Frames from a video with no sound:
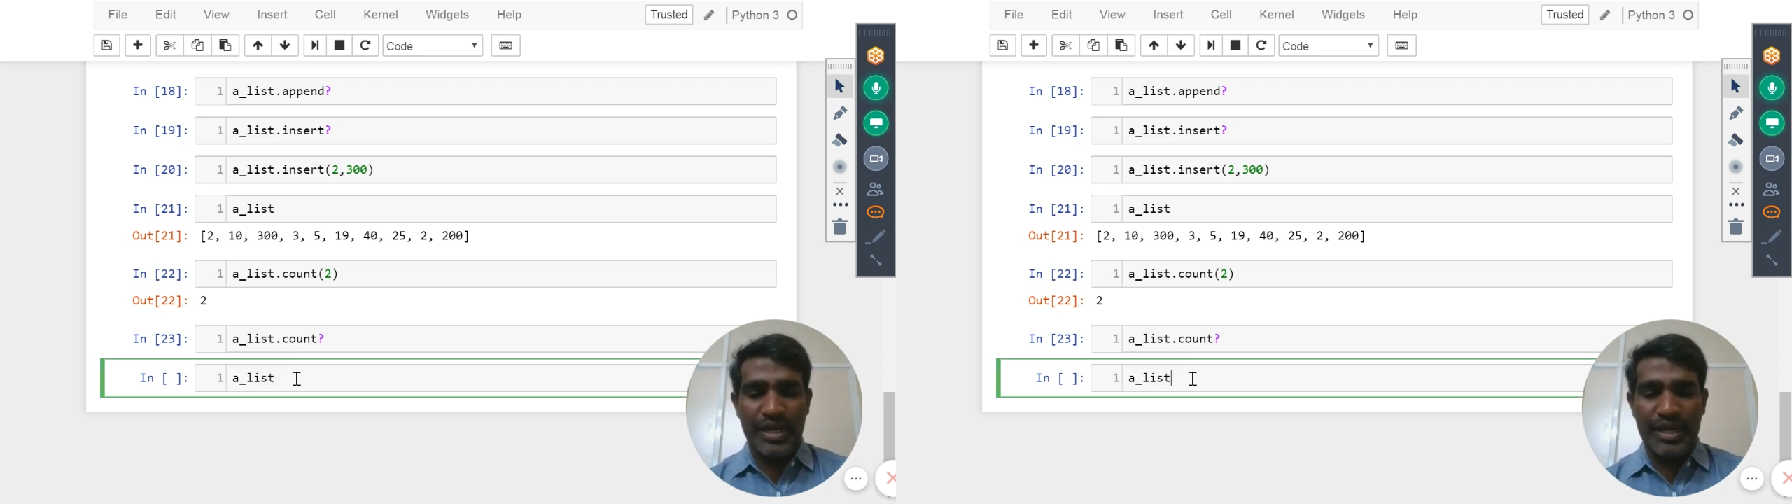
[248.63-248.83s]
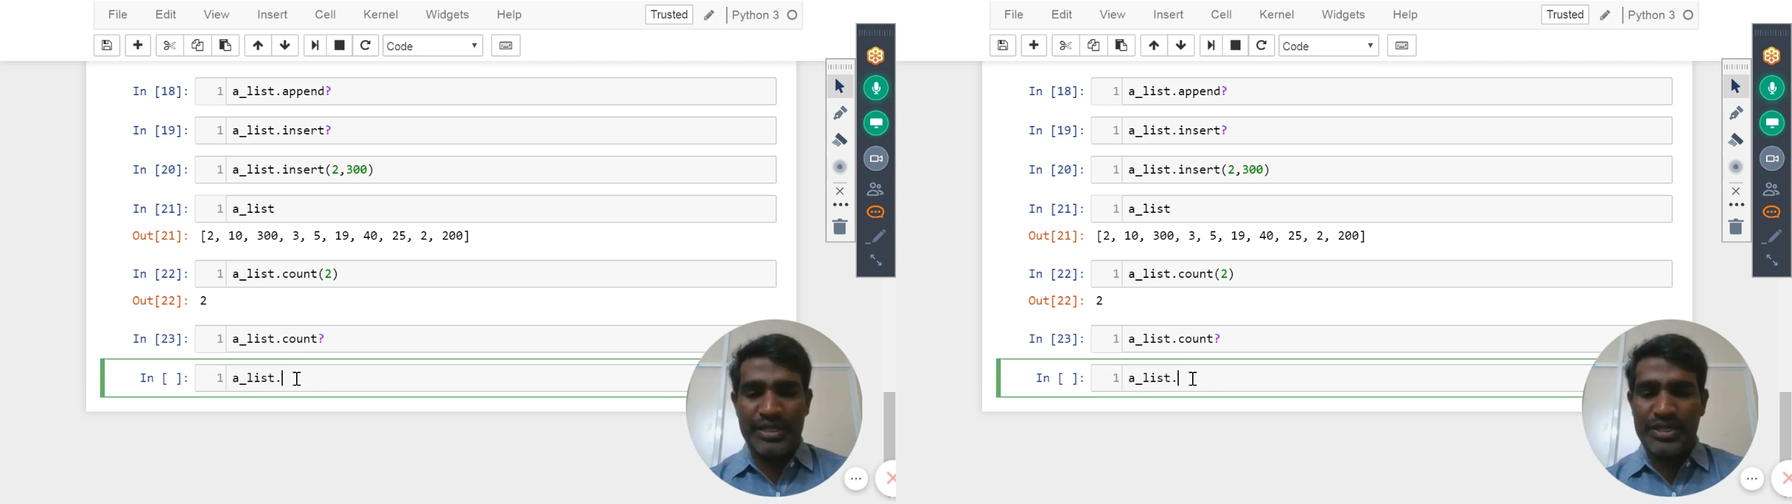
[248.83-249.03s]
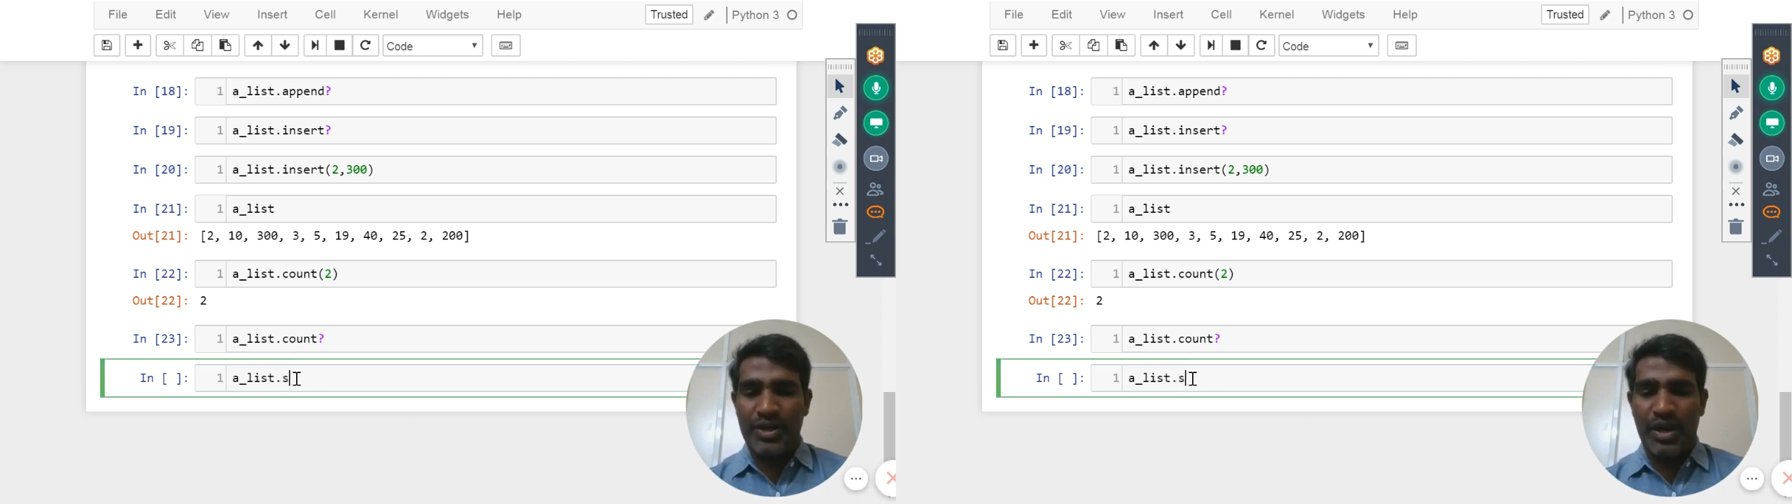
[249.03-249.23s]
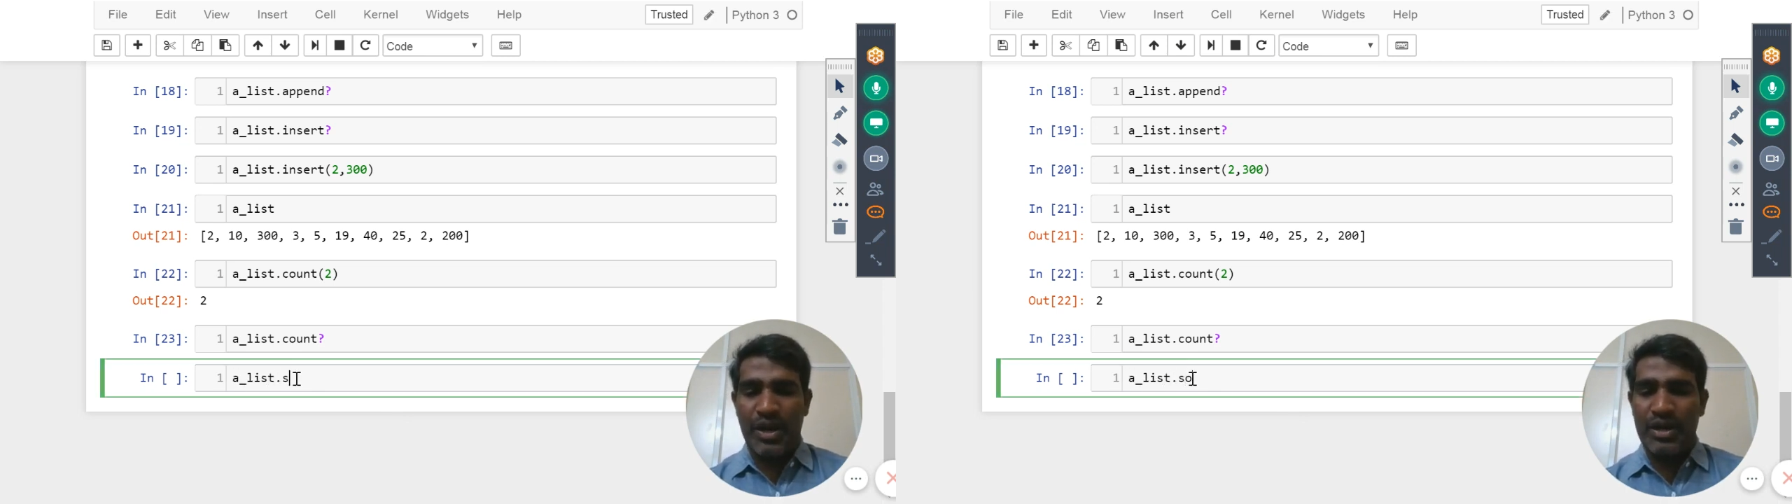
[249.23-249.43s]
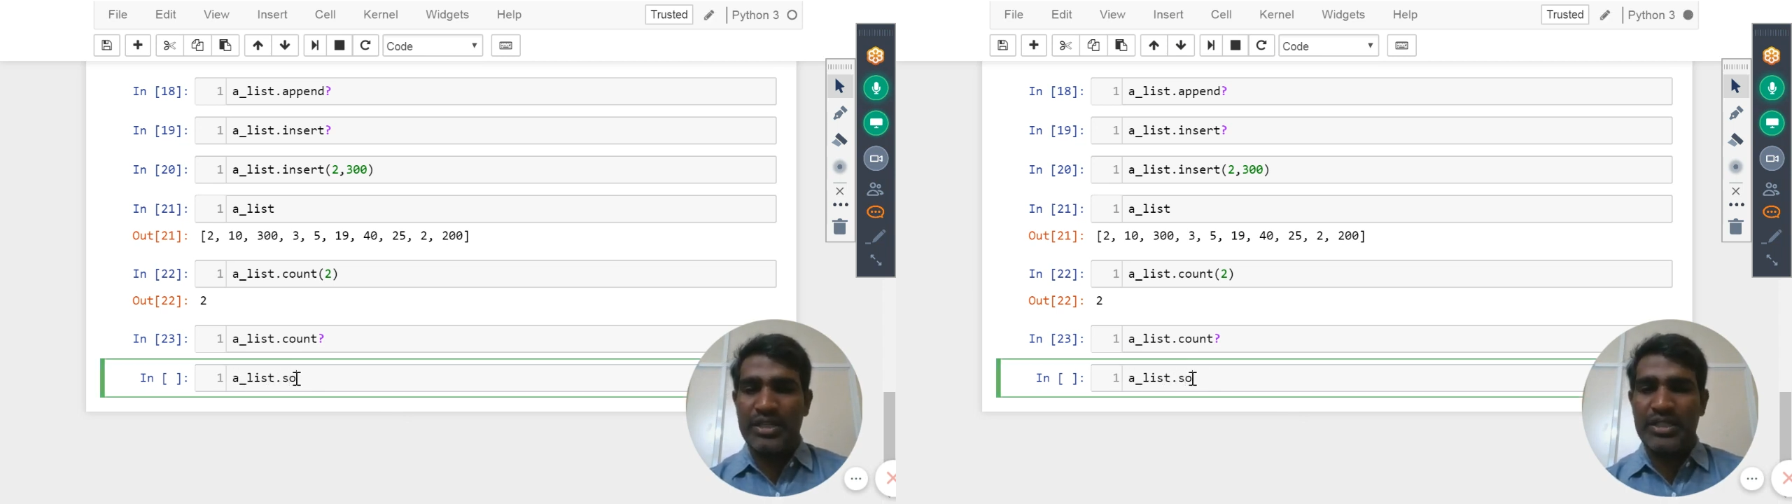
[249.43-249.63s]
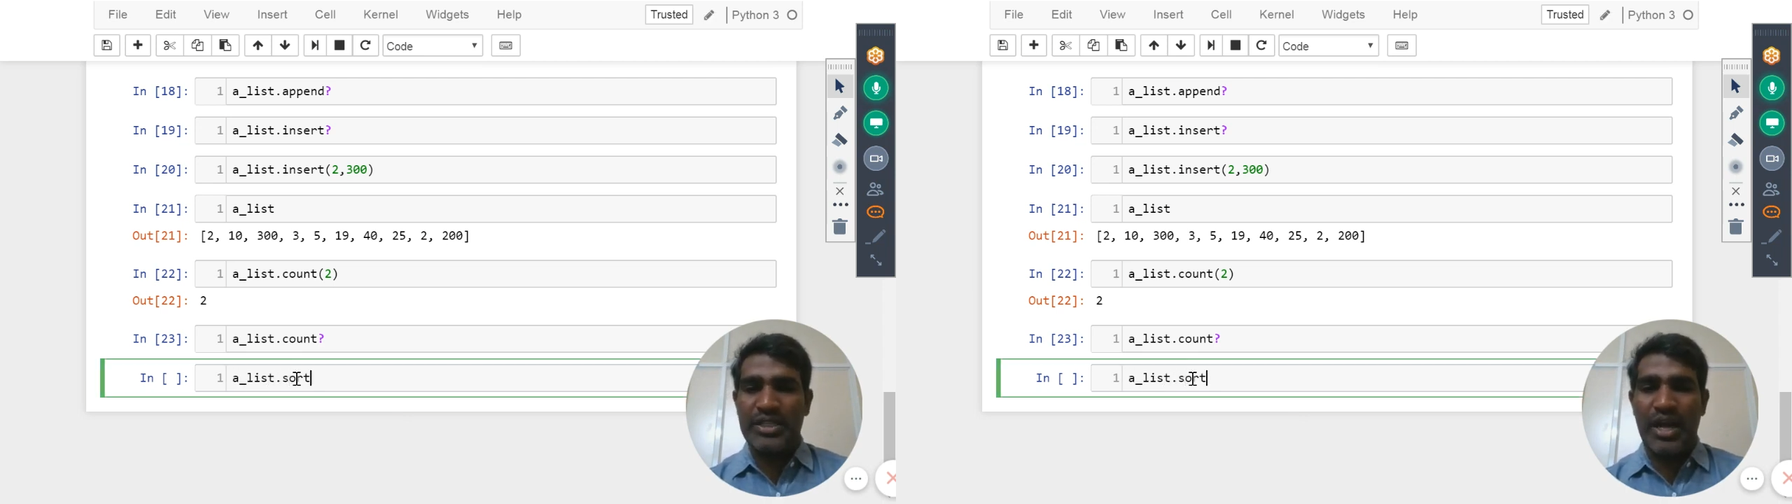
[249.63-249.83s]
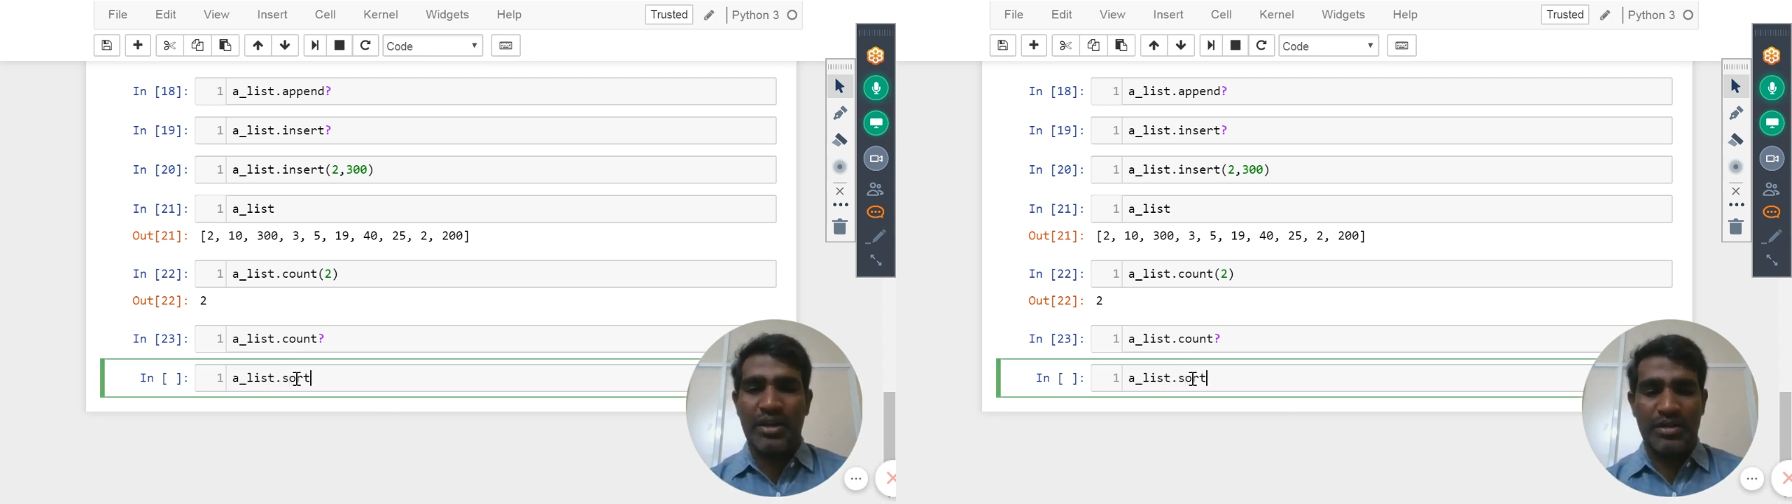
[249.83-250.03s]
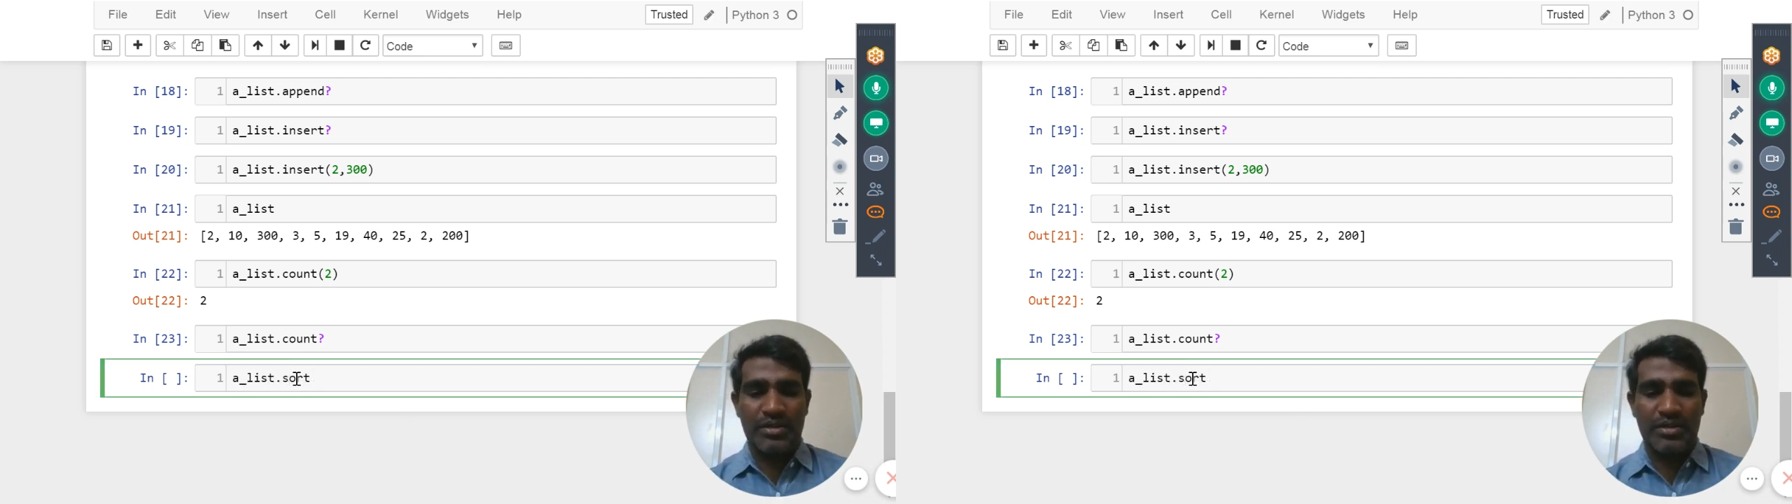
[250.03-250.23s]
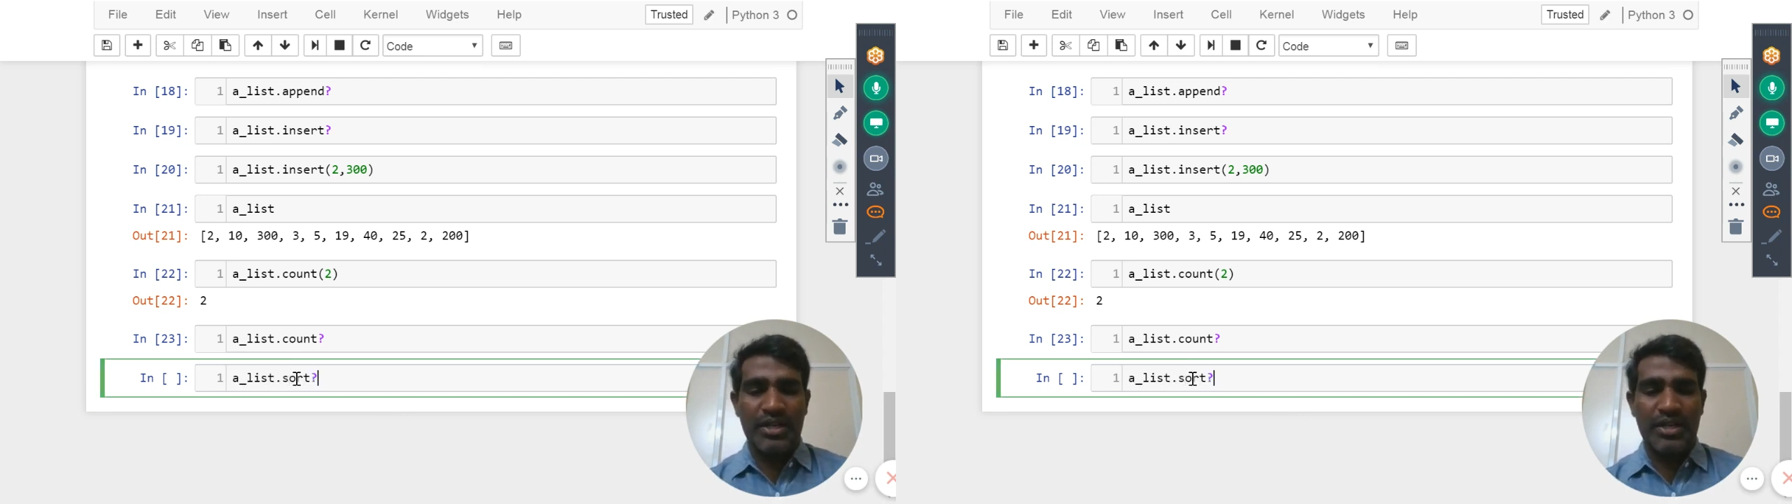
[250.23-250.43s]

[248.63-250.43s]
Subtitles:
list dot sort.